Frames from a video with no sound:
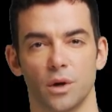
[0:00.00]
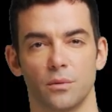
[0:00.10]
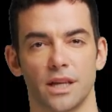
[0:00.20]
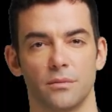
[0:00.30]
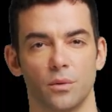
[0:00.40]

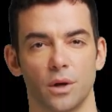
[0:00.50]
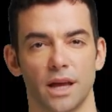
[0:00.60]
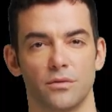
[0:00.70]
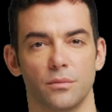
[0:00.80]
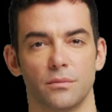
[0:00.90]
only
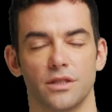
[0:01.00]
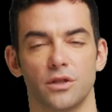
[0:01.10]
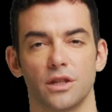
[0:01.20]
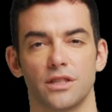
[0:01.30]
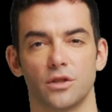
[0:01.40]
break from
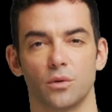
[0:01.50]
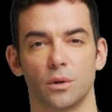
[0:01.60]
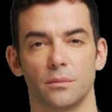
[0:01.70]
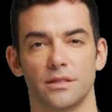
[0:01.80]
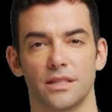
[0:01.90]
serious
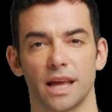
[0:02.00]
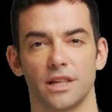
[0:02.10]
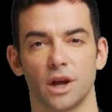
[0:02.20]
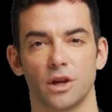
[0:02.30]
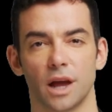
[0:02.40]
traumas like
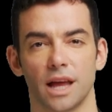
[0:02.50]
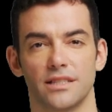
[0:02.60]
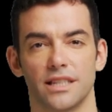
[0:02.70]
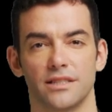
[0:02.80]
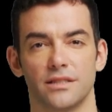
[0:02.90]
car
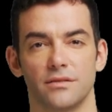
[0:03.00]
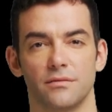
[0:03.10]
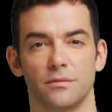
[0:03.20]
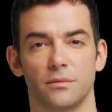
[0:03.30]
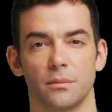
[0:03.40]
accidents.
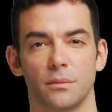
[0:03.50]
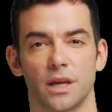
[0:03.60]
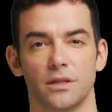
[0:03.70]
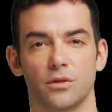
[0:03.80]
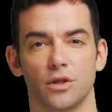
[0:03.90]

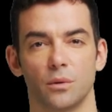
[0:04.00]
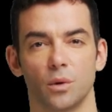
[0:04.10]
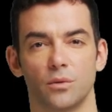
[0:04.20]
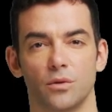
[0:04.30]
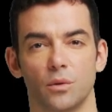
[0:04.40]
But if your
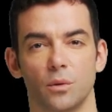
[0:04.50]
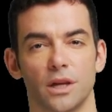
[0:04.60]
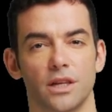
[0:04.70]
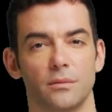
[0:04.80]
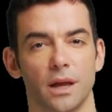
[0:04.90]
bones are
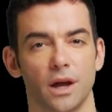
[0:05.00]
weakened by